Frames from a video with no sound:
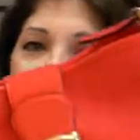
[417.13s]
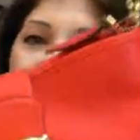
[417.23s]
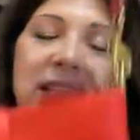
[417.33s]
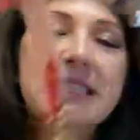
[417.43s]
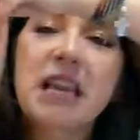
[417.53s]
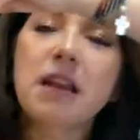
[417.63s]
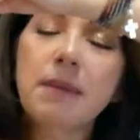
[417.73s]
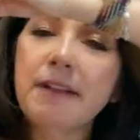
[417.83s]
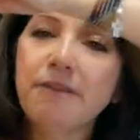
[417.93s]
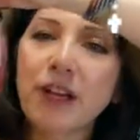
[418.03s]
because none of
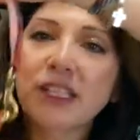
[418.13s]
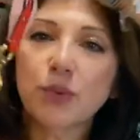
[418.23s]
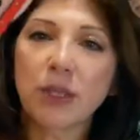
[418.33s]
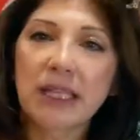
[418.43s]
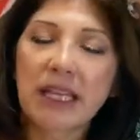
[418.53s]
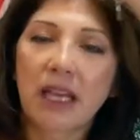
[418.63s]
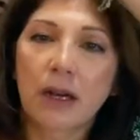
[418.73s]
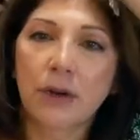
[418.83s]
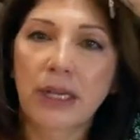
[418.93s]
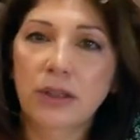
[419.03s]
my friends really
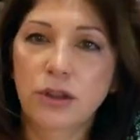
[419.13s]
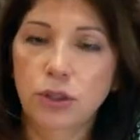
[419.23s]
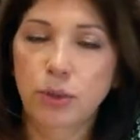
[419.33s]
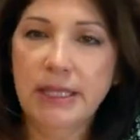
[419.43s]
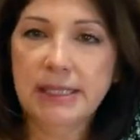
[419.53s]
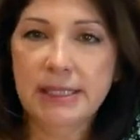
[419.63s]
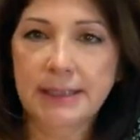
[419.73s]
carry Louis,